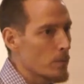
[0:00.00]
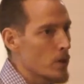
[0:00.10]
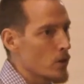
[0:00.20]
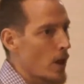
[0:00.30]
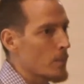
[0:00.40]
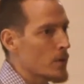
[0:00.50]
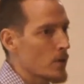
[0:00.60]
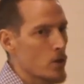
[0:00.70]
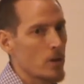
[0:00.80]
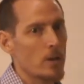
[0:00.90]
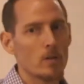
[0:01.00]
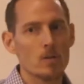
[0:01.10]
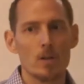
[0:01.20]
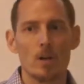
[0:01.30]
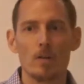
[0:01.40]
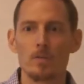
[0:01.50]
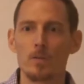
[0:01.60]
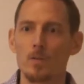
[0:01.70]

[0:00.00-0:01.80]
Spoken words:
means you're not positioning yourself